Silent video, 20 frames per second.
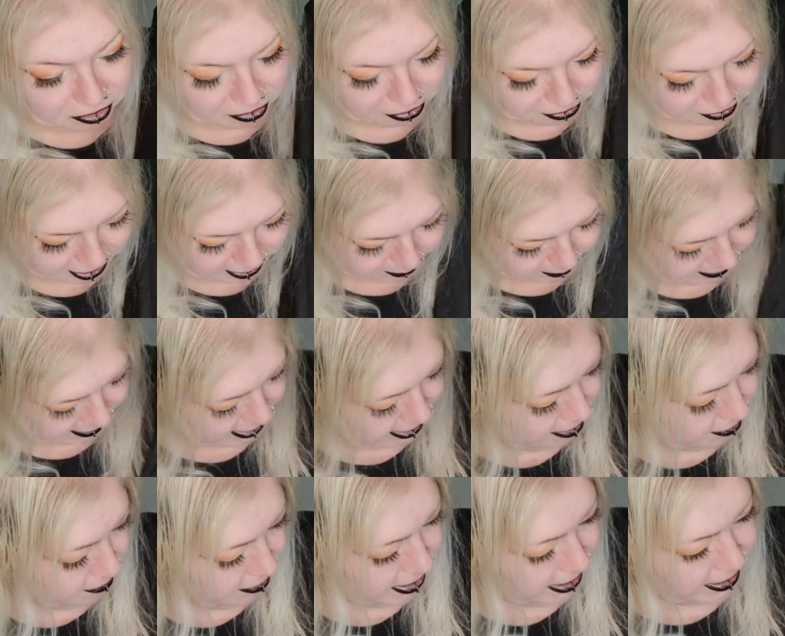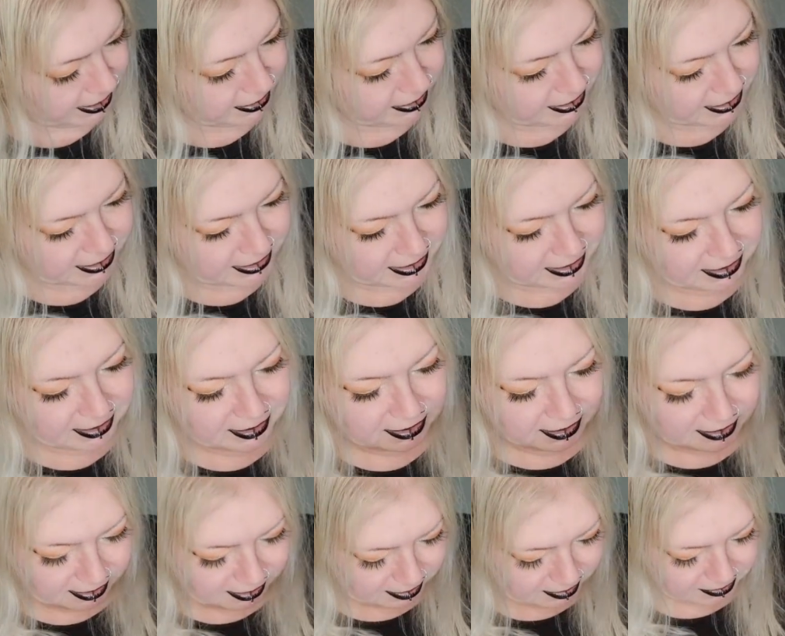ripped areas
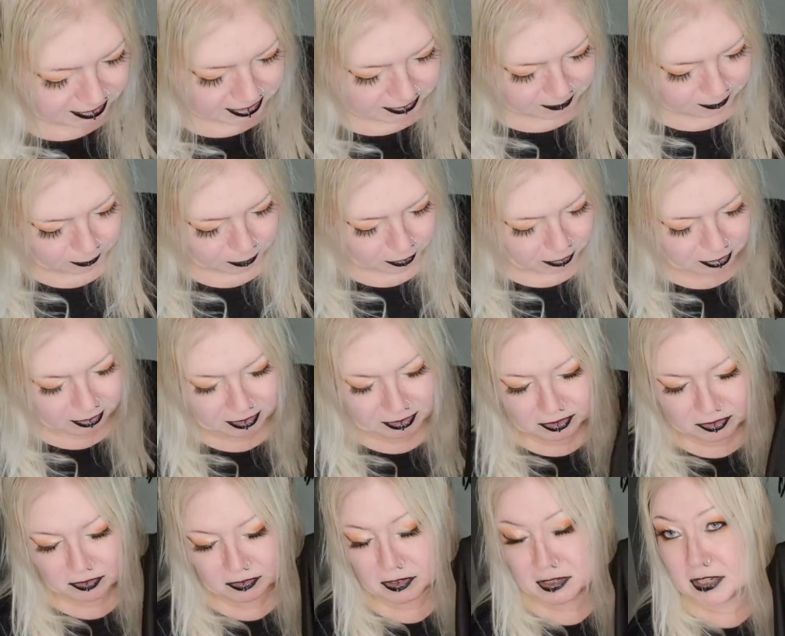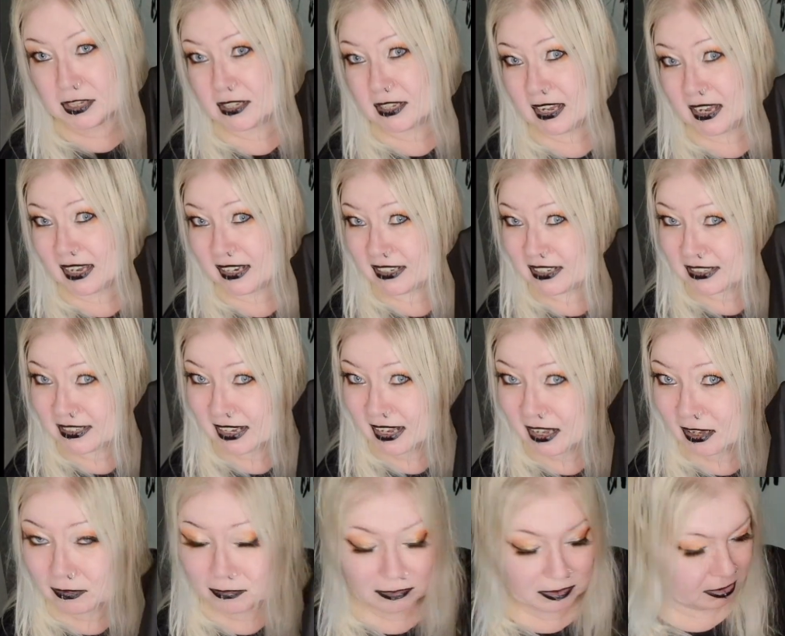on more to the side
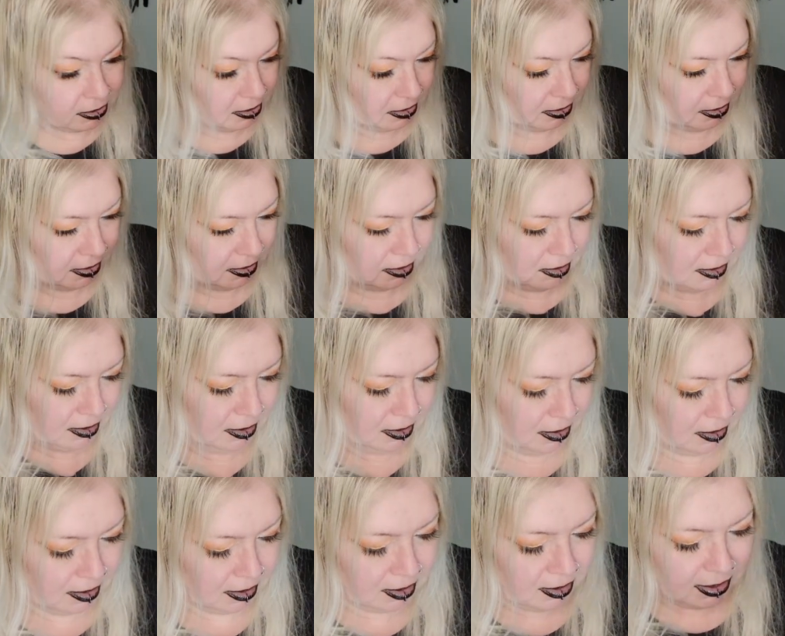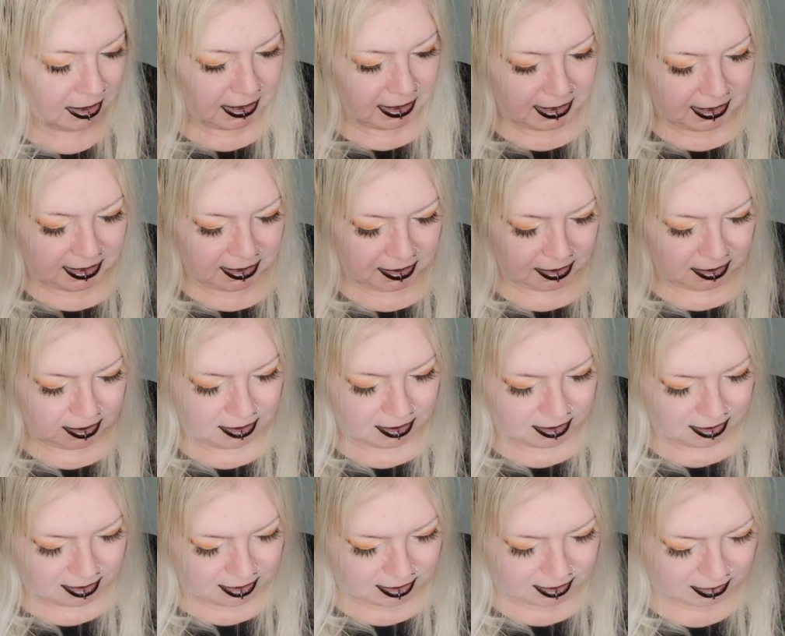down, and
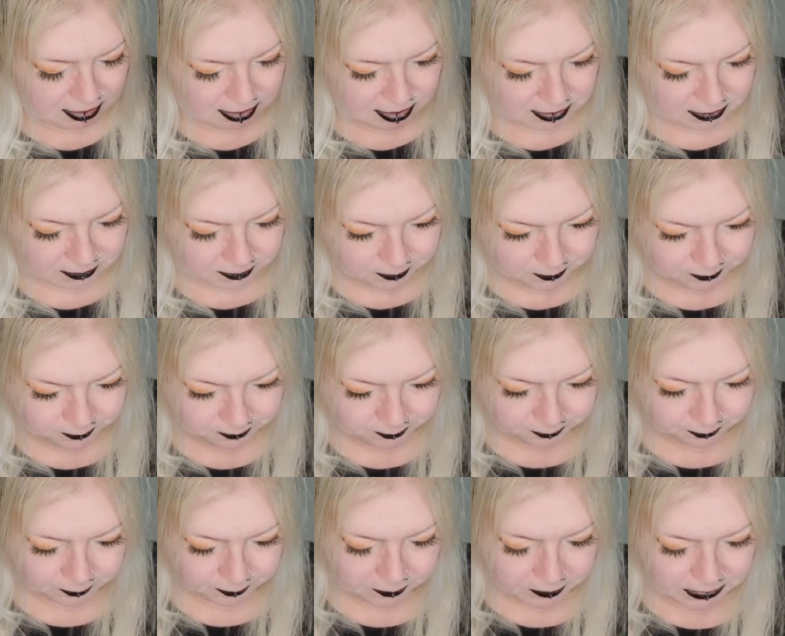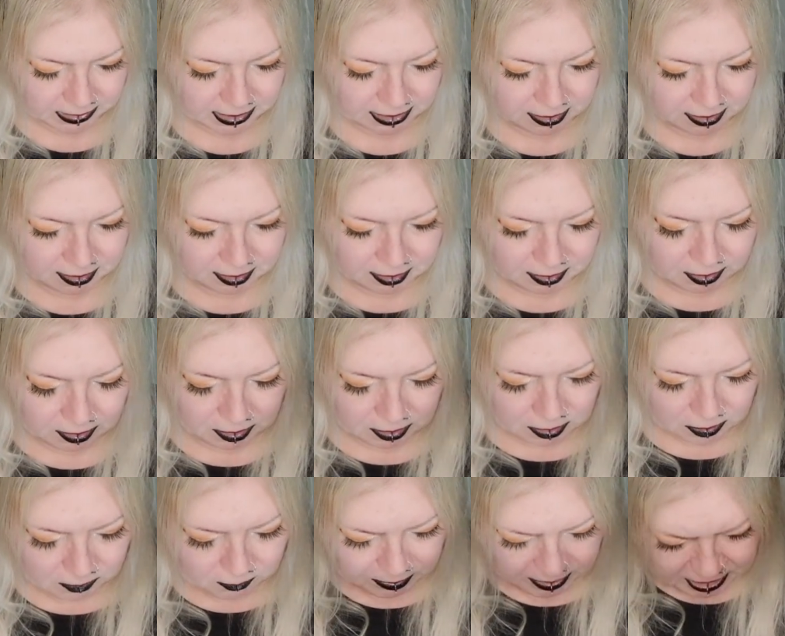
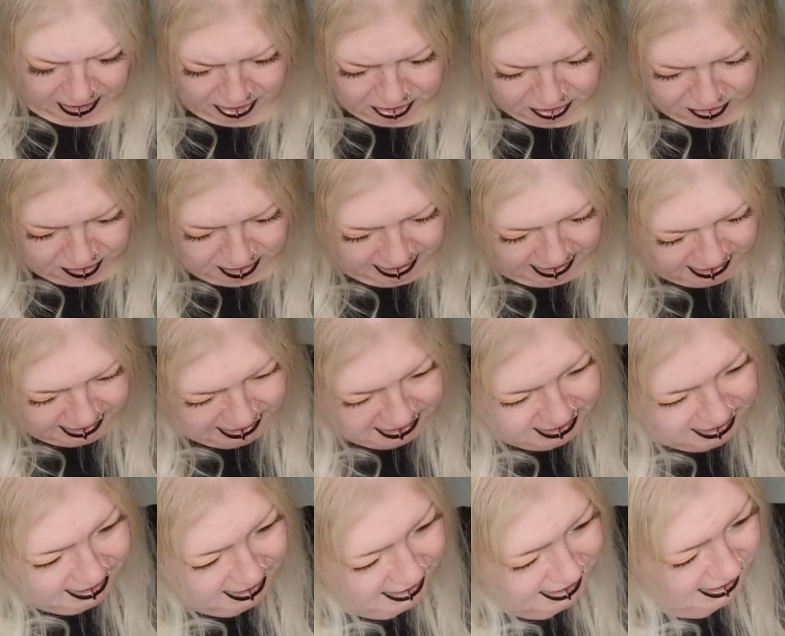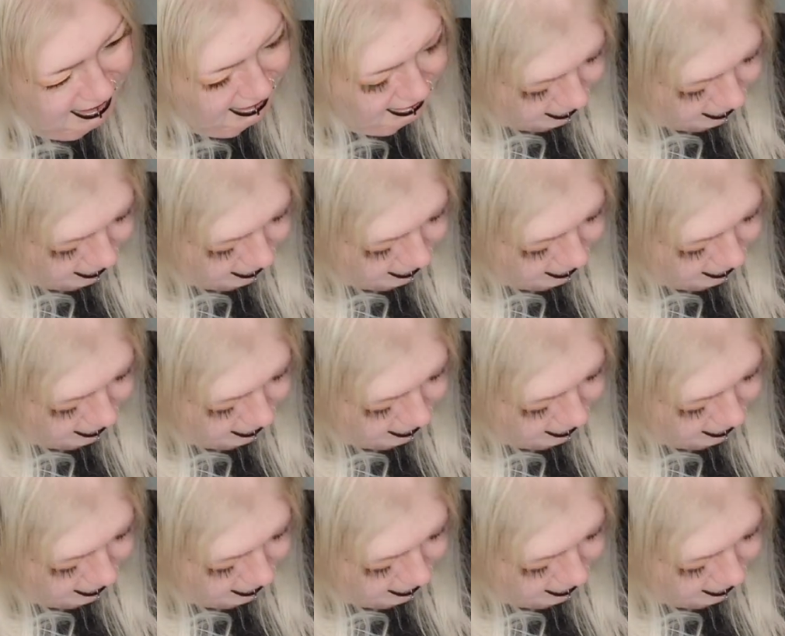when I turn the other side,